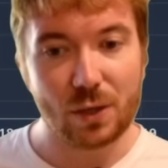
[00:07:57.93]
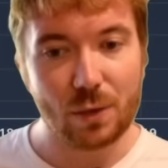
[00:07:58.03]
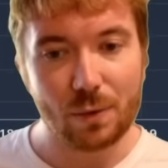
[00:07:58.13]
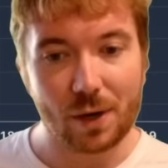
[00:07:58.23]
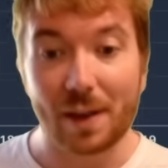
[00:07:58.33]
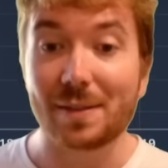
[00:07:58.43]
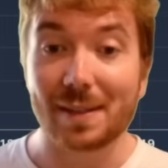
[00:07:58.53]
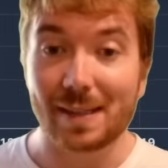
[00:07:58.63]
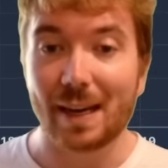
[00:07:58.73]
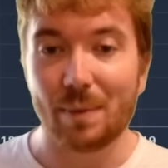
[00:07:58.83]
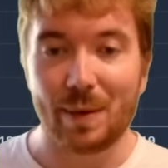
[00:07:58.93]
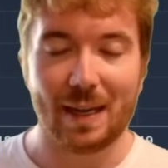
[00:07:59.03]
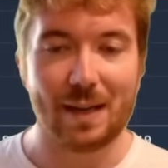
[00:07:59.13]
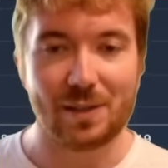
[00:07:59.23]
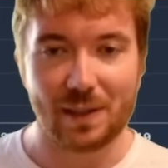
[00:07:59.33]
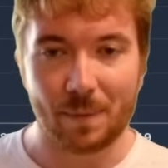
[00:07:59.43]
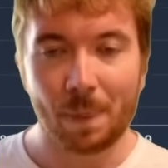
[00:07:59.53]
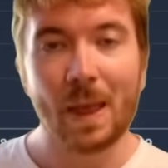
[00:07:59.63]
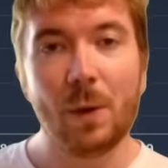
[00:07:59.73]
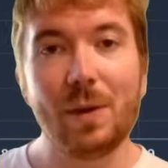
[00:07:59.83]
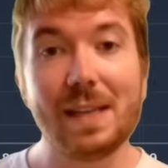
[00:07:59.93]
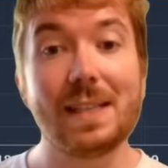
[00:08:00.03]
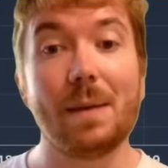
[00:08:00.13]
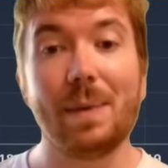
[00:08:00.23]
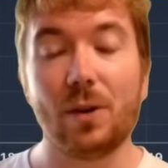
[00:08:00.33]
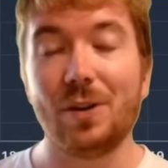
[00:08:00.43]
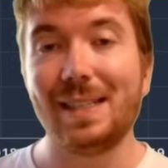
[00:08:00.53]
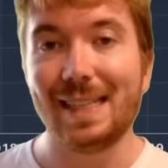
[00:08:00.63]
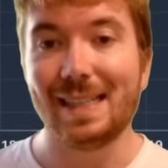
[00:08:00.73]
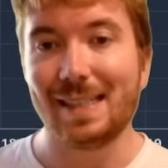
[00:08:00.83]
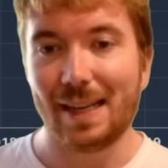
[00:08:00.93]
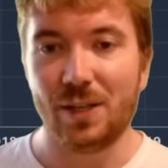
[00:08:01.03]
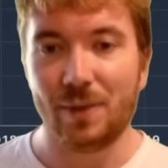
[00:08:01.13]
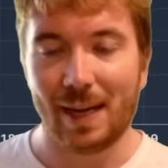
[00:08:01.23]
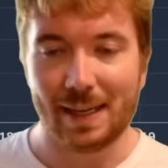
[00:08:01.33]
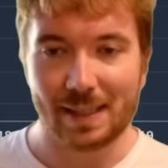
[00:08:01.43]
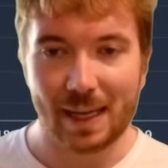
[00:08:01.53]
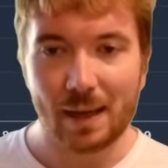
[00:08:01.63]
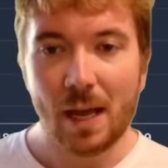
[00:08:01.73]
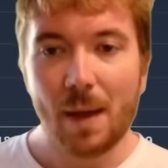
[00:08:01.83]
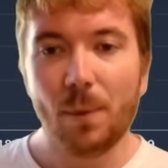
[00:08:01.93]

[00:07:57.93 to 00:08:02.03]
Oh, that was the second peak, actually. We can see that Bitcoin did set new highs there.